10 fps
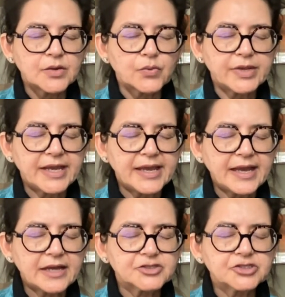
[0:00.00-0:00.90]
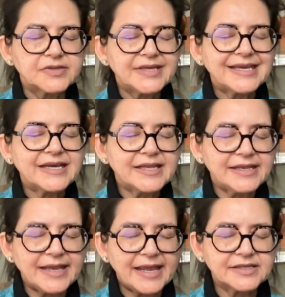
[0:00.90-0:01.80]
when I actually
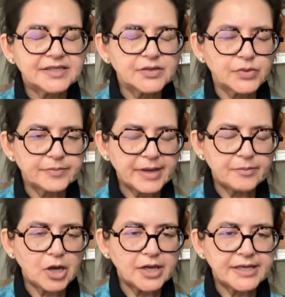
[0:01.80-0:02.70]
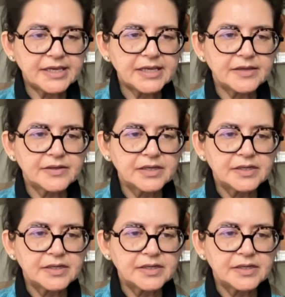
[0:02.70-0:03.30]
connected with my body